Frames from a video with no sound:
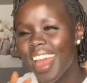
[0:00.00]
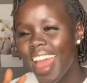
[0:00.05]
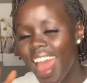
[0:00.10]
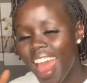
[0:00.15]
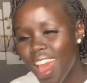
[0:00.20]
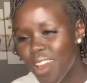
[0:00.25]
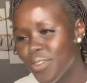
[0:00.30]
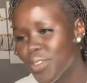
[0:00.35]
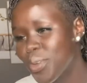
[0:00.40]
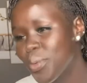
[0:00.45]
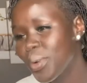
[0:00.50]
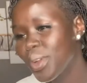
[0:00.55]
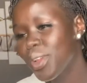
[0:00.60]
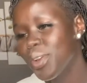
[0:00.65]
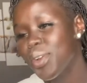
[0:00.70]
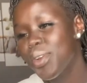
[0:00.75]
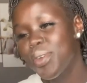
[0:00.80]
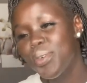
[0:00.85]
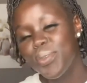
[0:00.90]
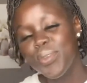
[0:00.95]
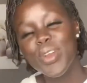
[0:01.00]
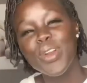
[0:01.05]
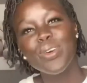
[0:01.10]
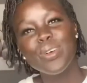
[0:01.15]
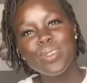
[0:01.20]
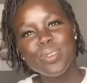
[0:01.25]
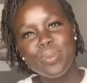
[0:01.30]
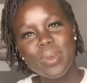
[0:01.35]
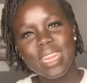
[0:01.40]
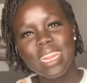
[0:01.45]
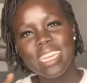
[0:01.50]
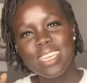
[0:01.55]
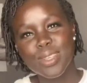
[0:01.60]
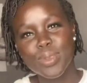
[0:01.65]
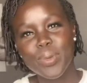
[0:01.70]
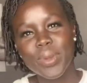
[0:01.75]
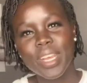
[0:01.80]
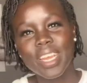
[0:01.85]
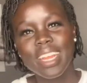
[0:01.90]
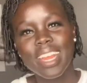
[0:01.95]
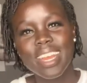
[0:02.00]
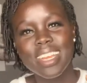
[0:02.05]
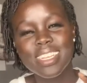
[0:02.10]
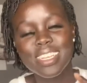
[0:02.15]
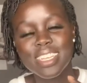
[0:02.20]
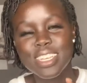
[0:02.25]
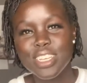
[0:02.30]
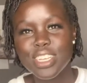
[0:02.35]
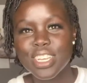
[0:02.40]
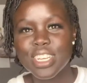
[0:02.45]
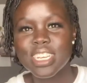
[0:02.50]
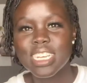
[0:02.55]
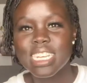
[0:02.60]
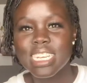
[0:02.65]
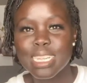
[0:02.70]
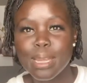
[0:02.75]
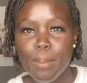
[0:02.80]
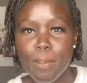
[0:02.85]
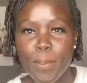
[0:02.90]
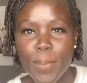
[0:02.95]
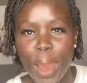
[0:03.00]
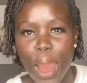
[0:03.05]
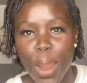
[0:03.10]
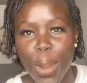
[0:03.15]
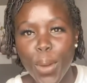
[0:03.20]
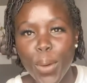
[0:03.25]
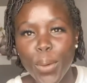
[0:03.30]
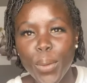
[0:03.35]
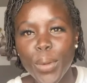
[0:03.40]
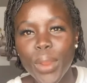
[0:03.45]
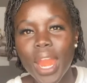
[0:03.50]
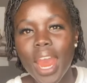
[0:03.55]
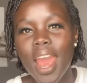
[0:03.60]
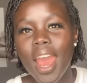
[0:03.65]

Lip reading: everyone who knows what this organization is about,